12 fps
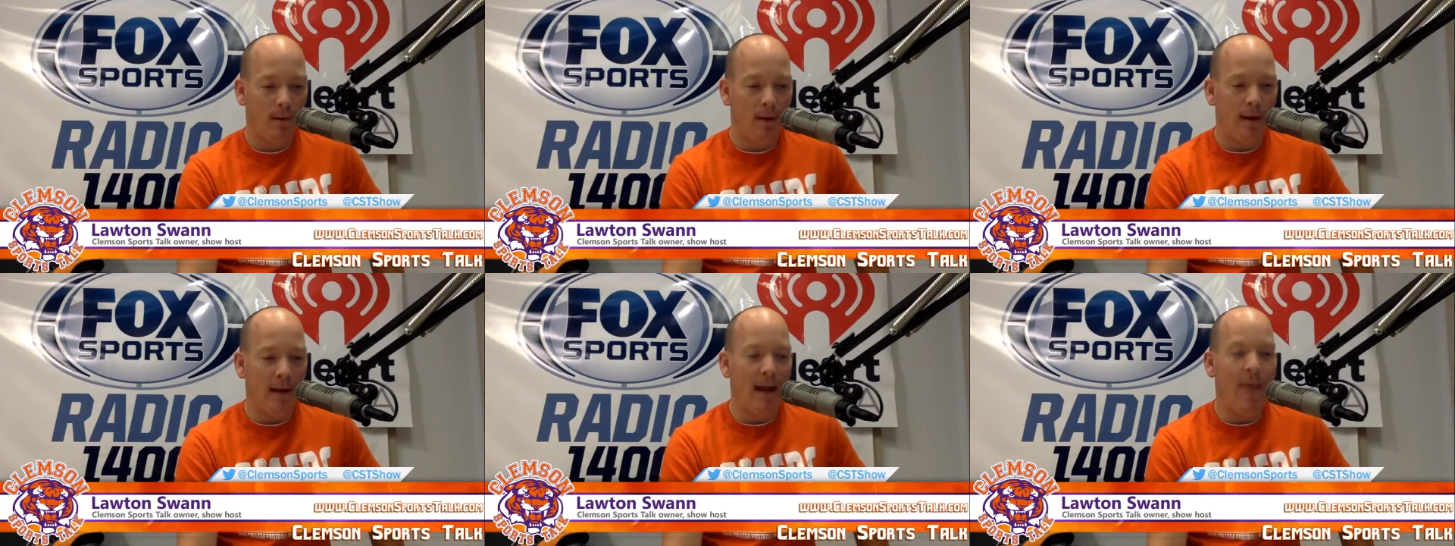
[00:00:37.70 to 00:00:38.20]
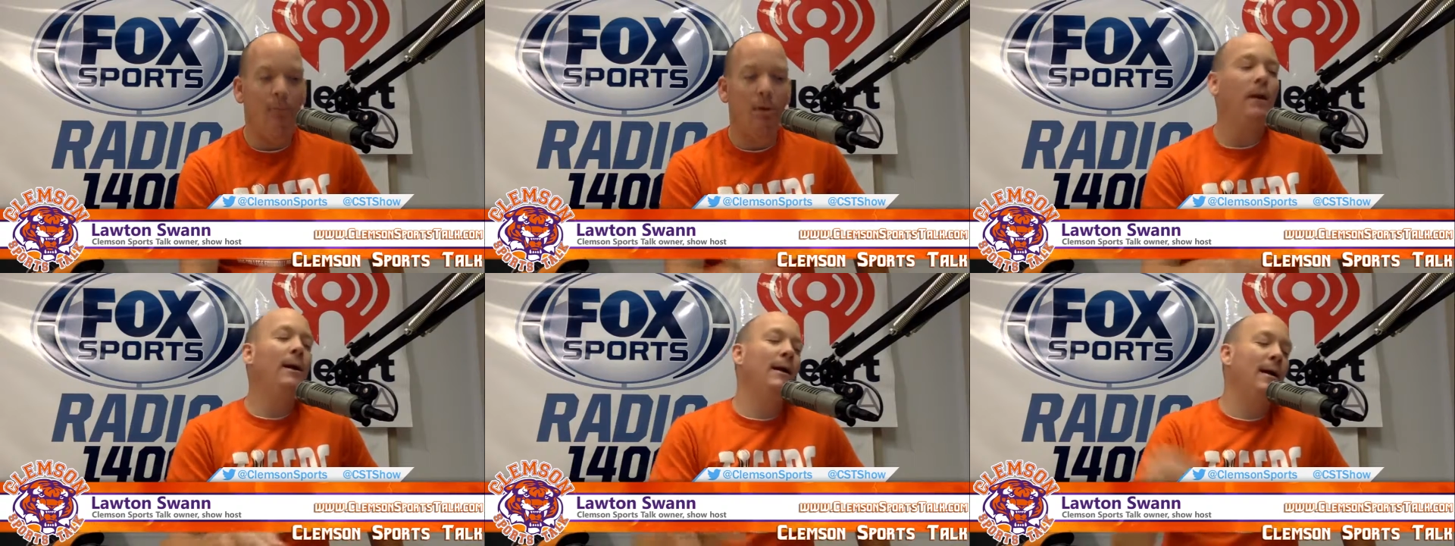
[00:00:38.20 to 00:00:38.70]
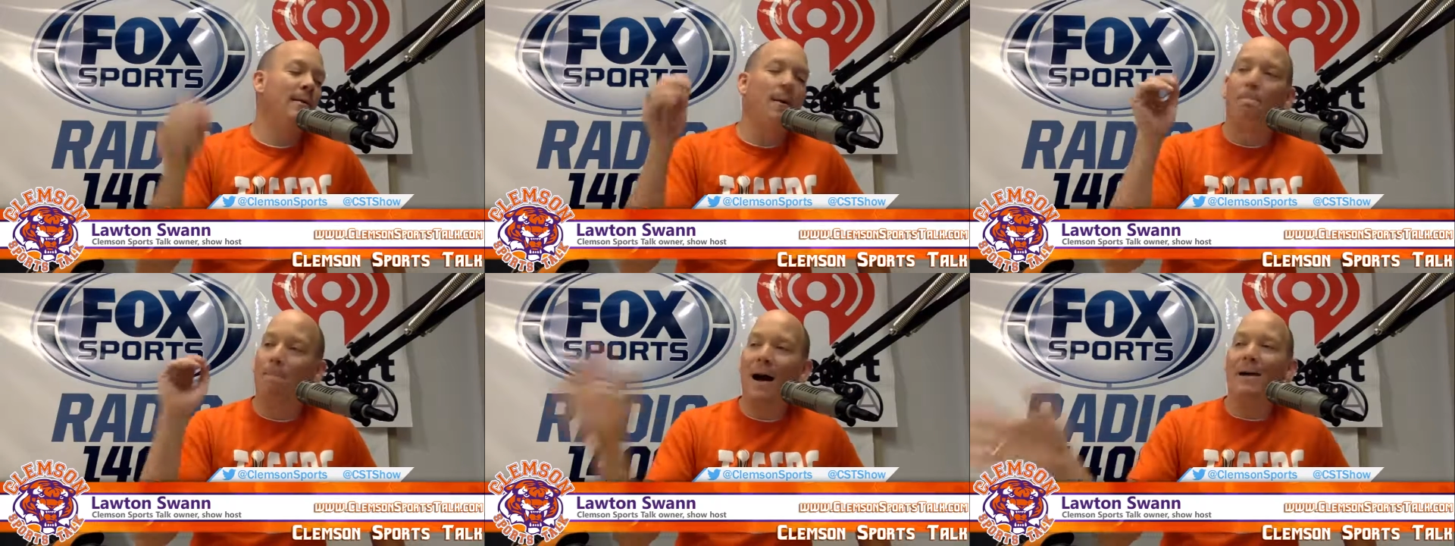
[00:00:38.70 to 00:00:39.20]
and I'm looking at the
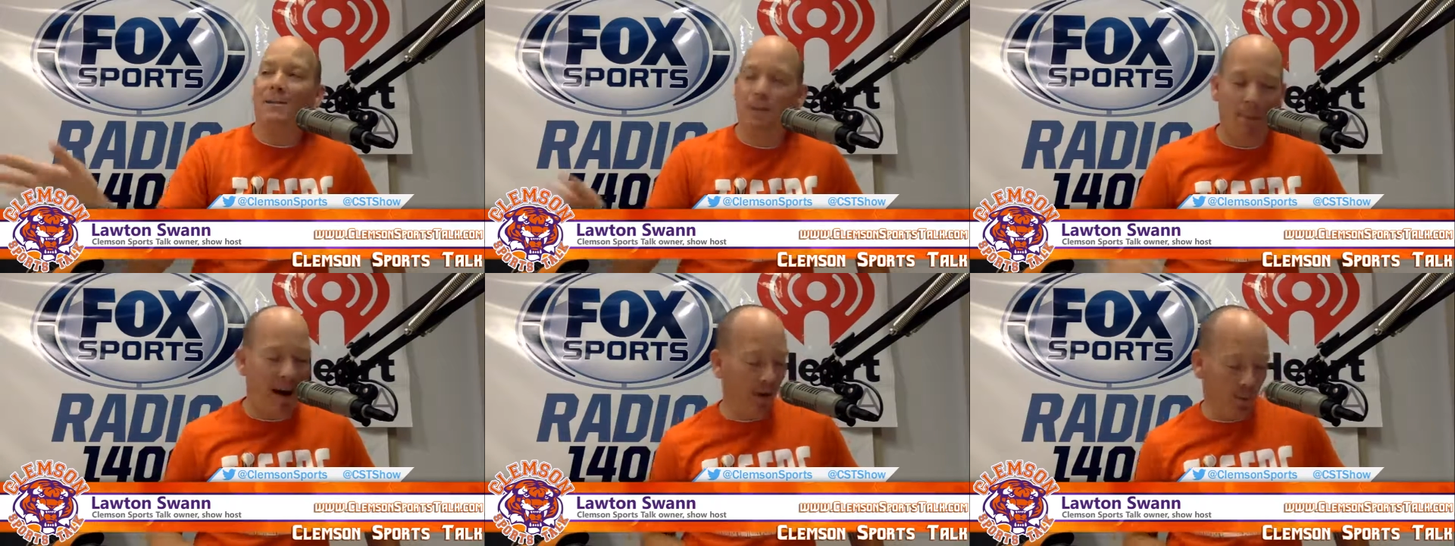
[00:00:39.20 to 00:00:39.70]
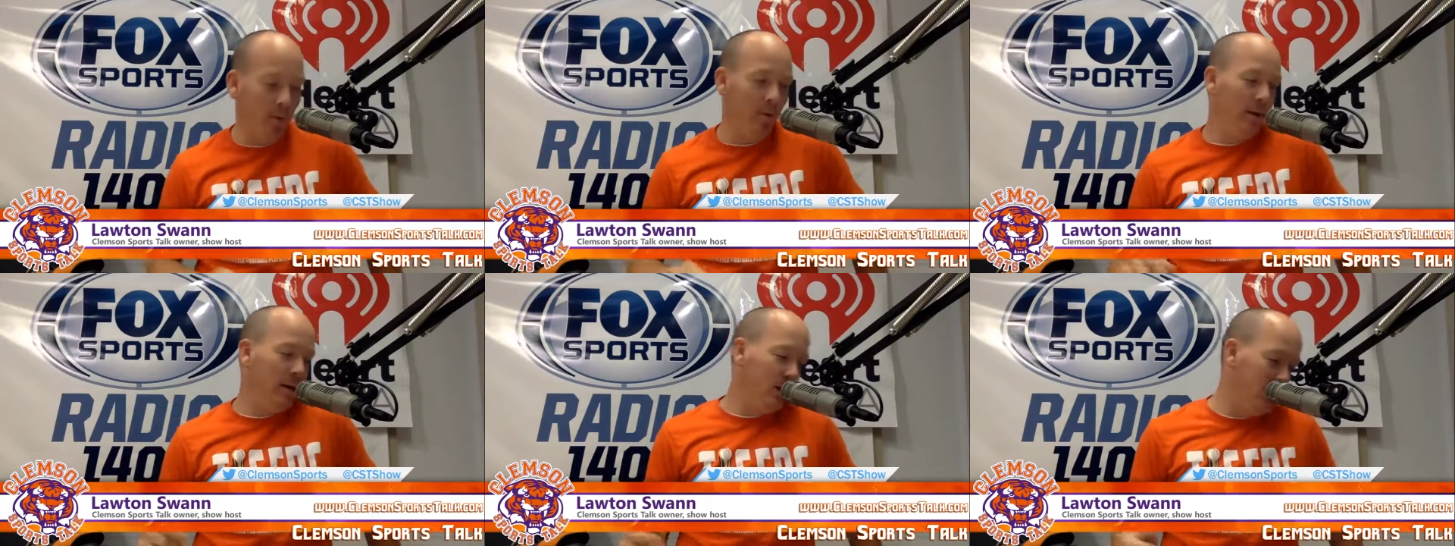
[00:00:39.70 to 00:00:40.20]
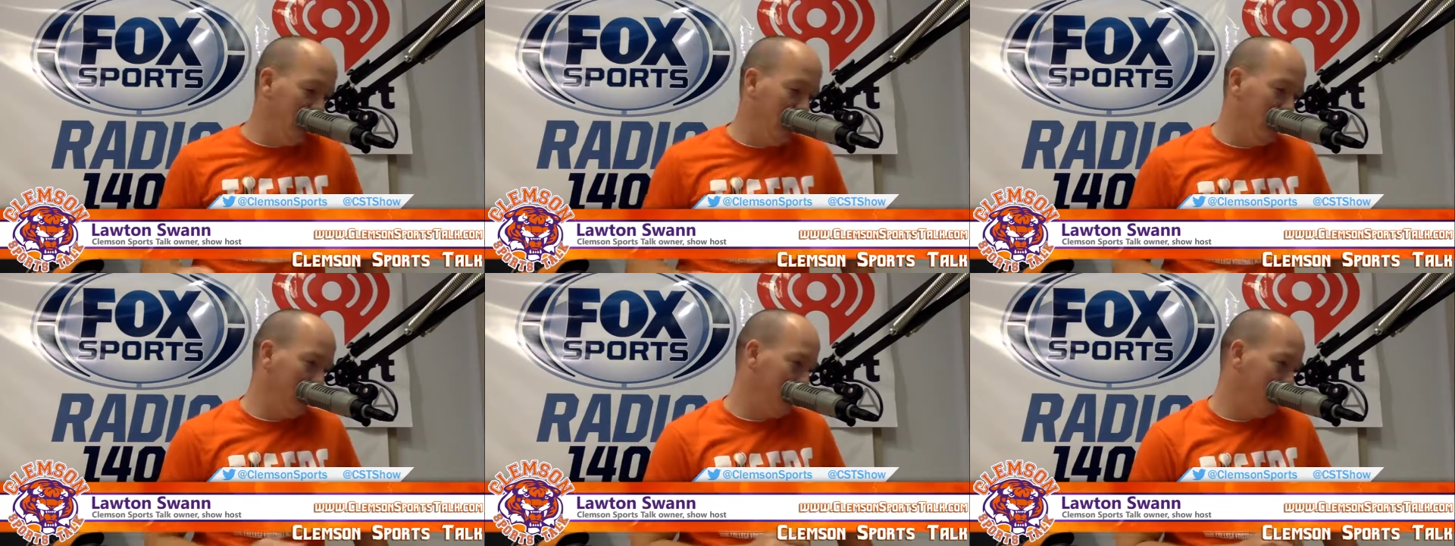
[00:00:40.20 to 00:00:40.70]
box of macaroni and cheese,